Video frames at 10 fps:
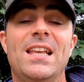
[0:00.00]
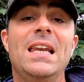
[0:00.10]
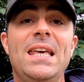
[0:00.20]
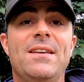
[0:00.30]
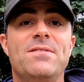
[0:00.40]
The
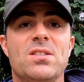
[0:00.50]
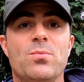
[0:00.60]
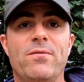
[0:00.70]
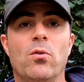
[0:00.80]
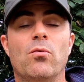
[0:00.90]
leaves,
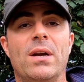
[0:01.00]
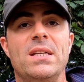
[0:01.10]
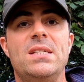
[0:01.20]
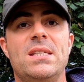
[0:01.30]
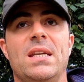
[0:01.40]
as we've
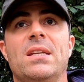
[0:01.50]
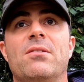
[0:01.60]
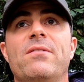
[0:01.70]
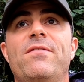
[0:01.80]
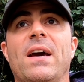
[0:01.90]
already seen,
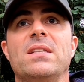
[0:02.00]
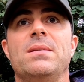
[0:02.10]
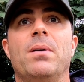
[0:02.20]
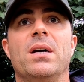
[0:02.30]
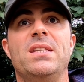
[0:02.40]
are
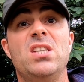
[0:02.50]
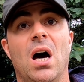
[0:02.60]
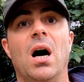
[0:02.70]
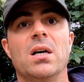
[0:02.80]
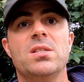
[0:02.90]
affected by
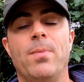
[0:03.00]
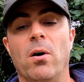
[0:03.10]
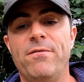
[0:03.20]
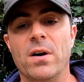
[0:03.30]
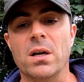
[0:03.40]
tar
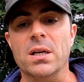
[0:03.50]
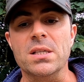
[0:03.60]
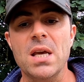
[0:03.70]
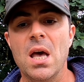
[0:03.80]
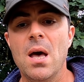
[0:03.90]
spot
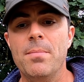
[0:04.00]
fungus,